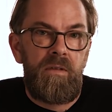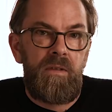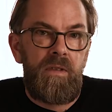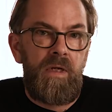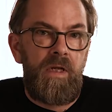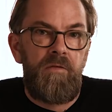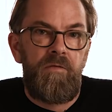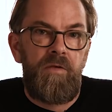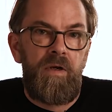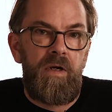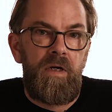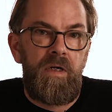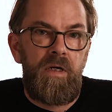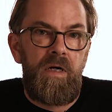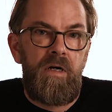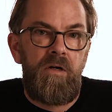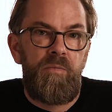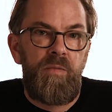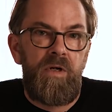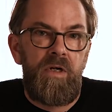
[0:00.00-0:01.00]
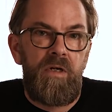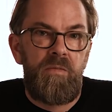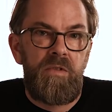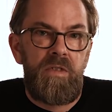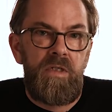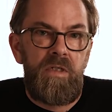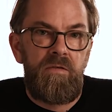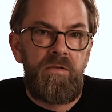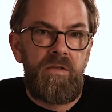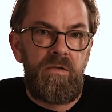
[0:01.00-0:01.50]
can figure it out by
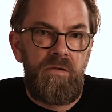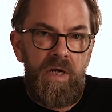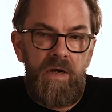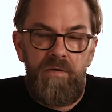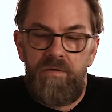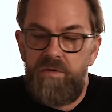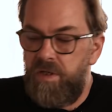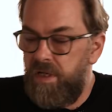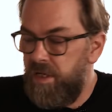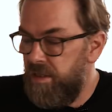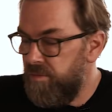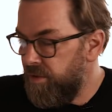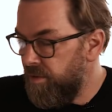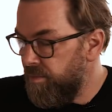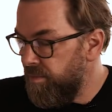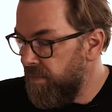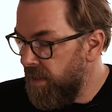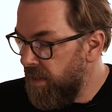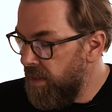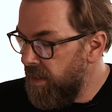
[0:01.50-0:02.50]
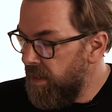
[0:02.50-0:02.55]
themselves, so you have to help them,